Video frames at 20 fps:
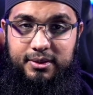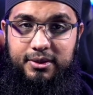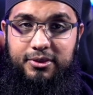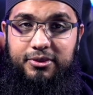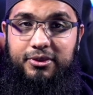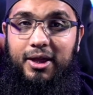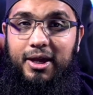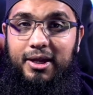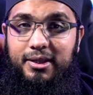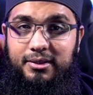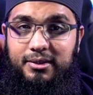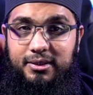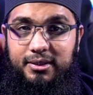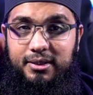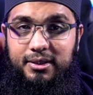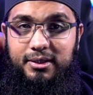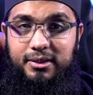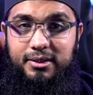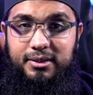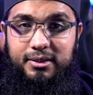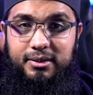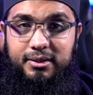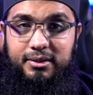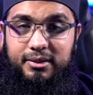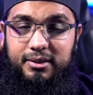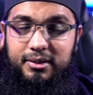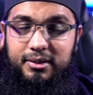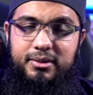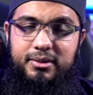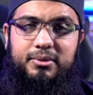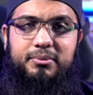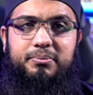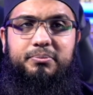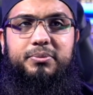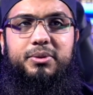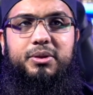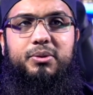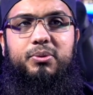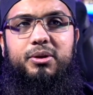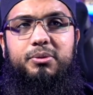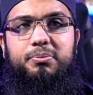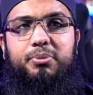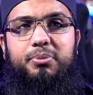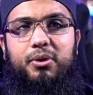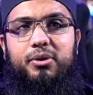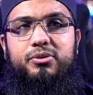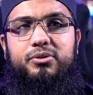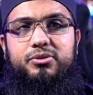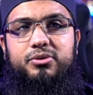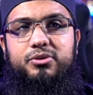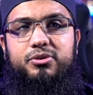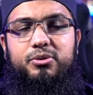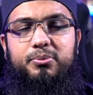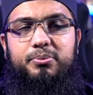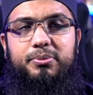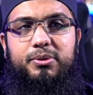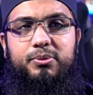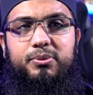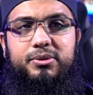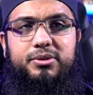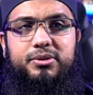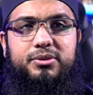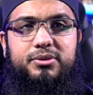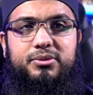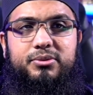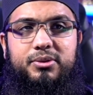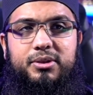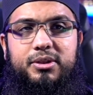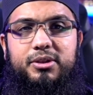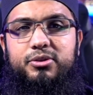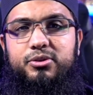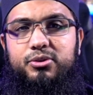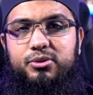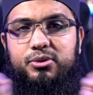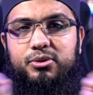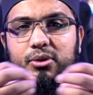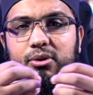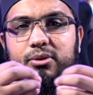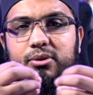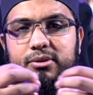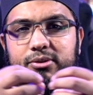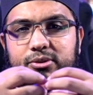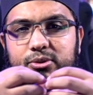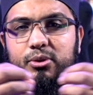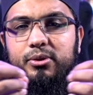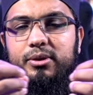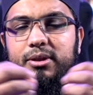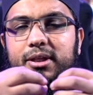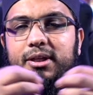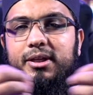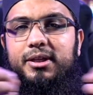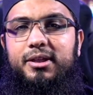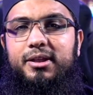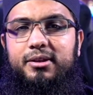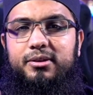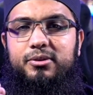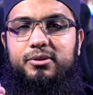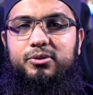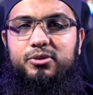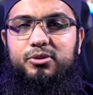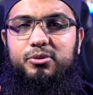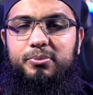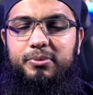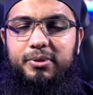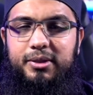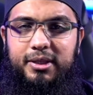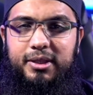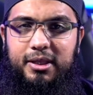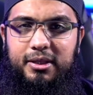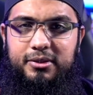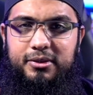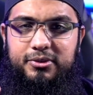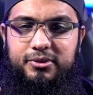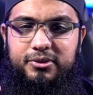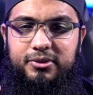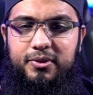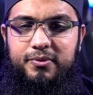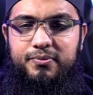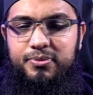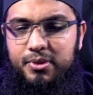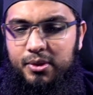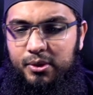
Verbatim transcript: that the word points to something which is really strong, strongly connected to something else.